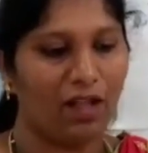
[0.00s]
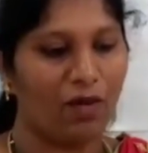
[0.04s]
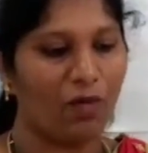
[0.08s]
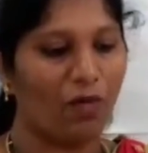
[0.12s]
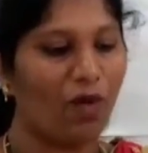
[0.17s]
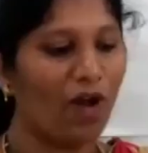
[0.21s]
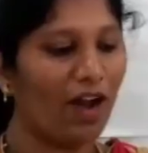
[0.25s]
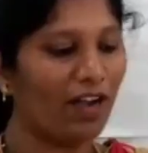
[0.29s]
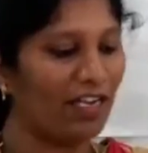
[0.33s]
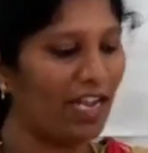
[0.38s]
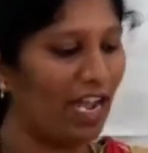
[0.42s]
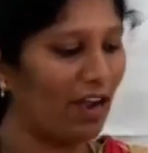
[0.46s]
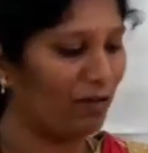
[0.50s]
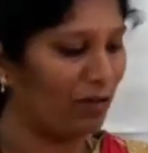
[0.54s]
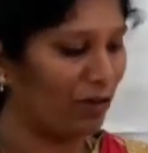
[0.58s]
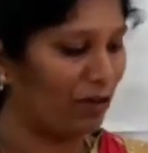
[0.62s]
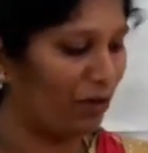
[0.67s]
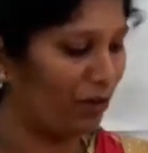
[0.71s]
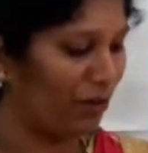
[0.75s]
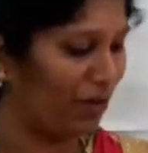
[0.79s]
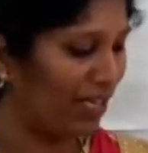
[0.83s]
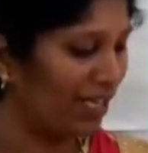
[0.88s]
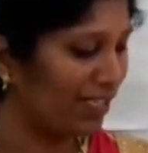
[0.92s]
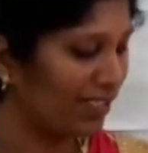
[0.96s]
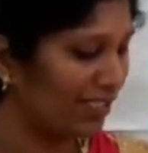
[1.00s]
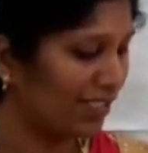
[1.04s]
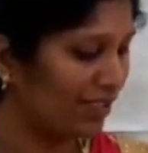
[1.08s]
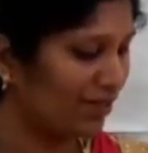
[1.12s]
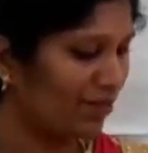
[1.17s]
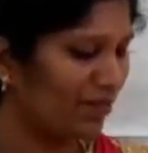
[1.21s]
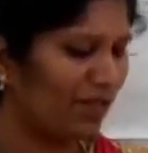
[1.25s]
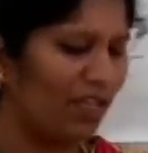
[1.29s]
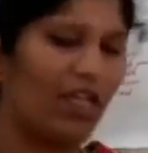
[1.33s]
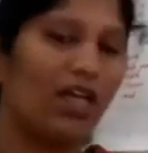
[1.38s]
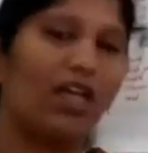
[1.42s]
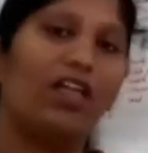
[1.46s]
What you have to do is,
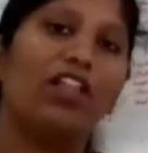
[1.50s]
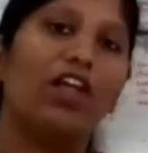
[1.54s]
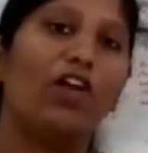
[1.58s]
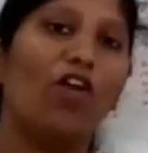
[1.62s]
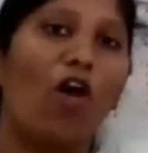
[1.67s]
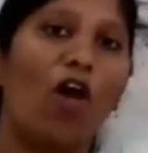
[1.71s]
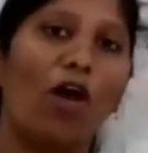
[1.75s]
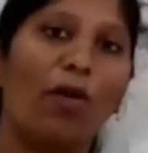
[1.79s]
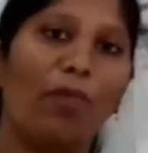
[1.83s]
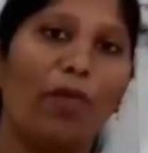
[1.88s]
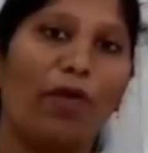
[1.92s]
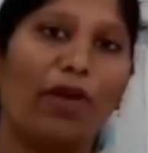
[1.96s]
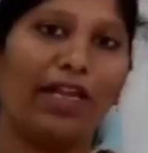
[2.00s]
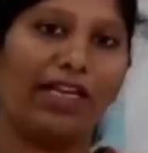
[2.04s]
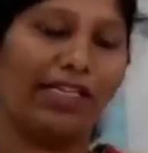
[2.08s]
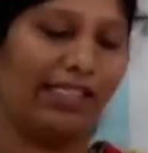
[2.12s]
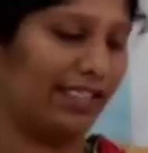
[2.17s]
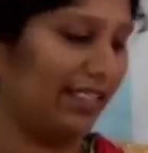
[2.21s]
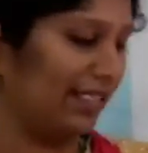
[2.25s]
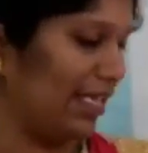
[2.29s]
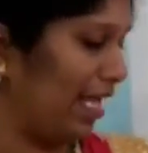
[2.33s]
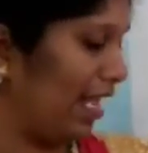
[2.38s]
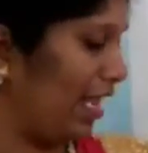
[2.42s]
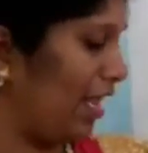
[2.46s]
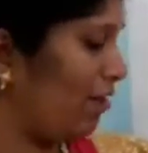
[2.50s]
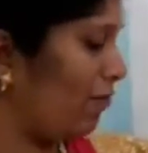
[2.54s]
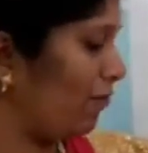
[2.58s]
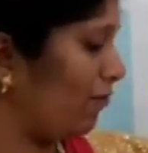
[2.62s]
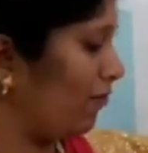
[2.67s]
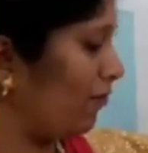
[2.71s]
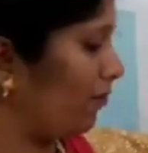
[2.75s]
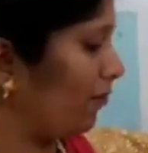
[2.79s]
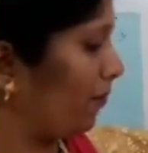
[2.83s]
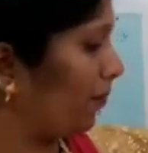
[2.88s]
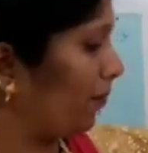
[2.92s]
in the notebook itself,